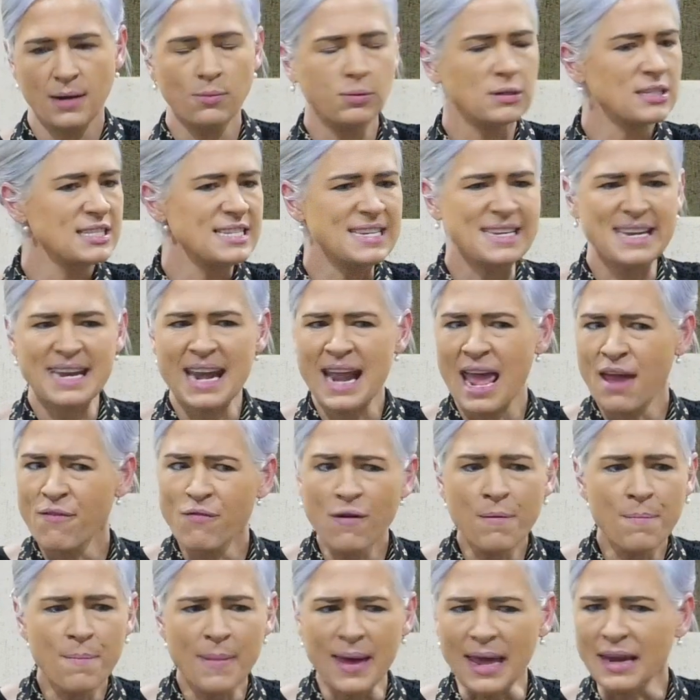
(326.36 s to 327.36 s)
It was
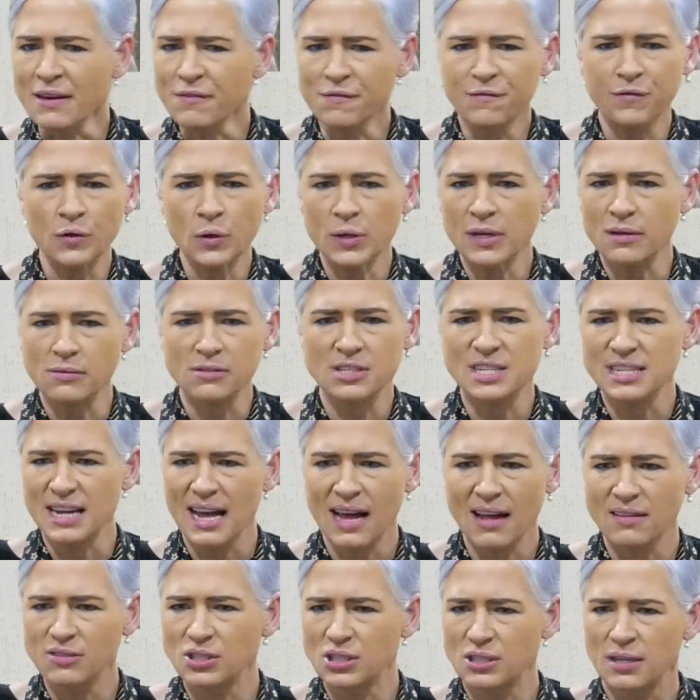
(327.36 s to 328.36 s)
never meant for your
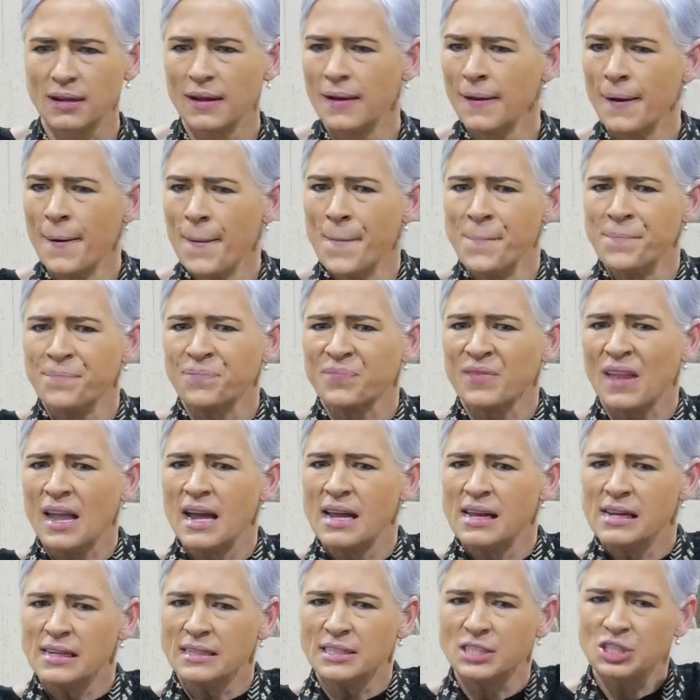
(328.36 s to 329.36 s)
child
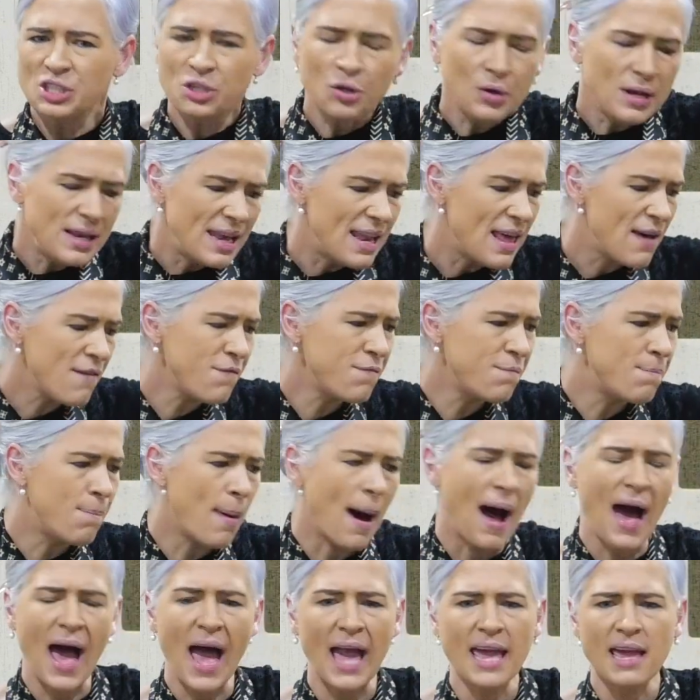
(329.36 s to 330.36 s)
to
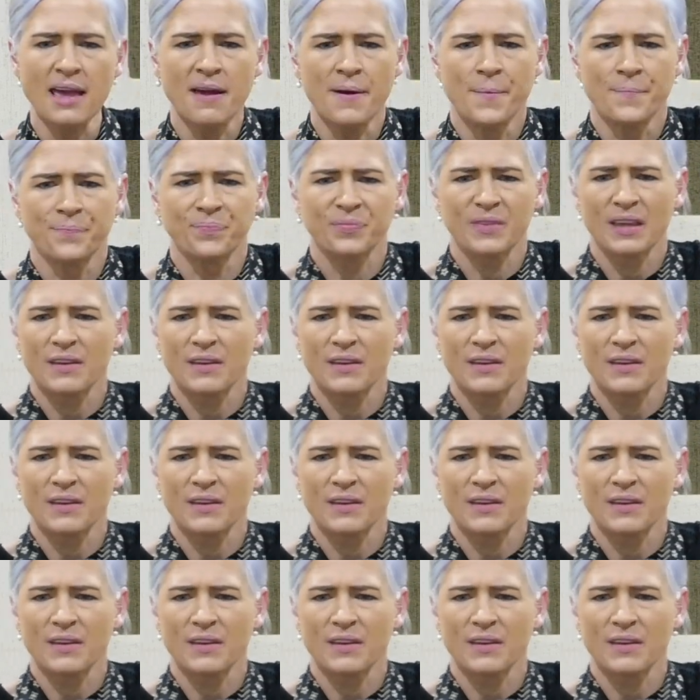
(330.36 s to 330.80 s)
live by